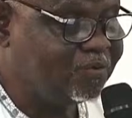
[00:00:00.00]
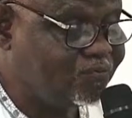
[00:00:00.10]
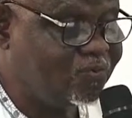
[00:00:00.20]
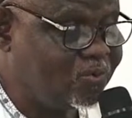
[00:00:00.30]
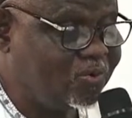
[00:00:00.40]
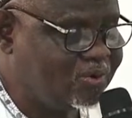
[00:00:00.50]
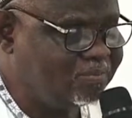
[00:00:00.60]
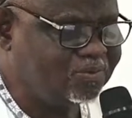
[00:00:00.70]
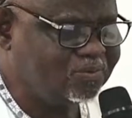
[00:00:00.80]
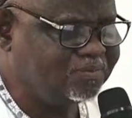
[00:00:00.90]

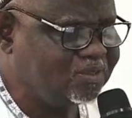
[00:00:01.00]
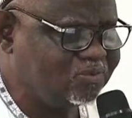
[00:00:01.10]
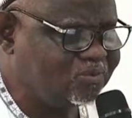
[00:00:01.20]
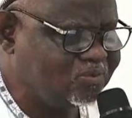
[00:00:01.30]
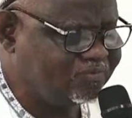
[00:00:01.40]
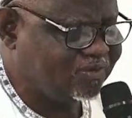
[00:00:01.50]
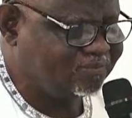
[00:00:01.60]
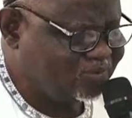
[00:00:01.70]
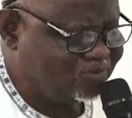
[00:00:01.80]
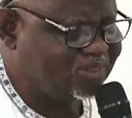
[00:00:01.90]
before up to
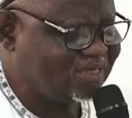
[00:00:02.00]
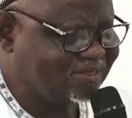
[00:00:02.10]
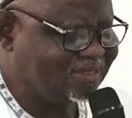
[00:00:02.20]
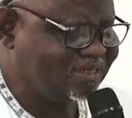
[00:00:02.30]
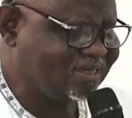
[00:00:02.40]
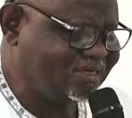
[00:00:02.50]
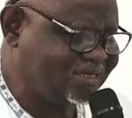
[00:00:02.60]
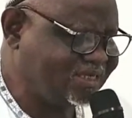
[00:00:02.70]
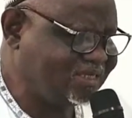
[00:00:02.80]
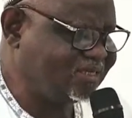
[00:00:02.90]
from
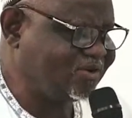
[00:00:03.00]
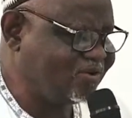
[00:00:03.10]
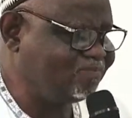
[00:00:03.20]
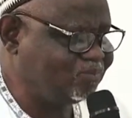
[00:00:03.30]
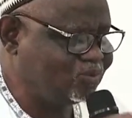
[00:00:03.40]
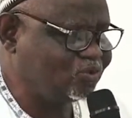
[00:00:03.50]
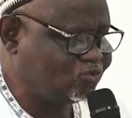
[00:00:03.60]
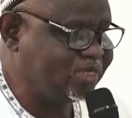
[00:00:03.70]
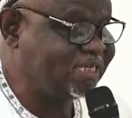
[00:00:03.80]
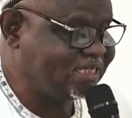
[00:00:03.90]
2003 up to
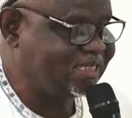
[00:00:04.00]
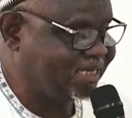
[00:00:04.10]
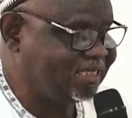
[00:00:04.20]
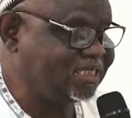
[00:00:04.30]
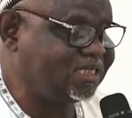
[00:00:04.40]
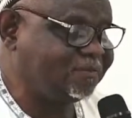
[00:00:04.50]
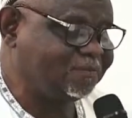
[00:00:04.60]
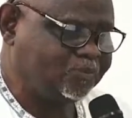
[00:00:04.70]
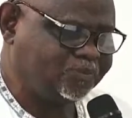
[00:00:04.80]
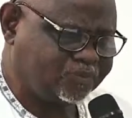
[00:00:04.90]
2019,